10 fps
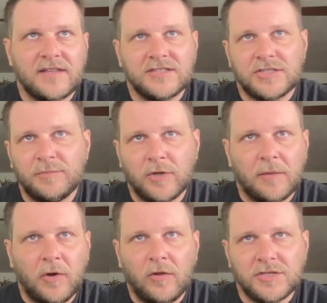This should pull up
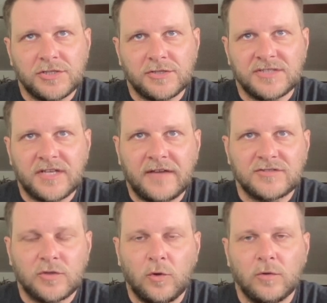all the shirts that I've
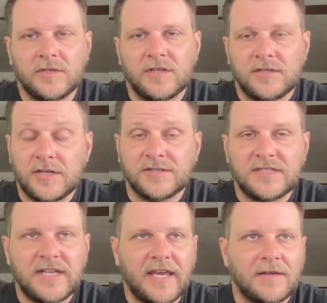sold year to
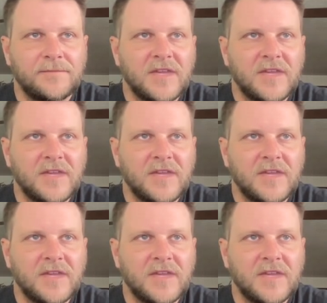date.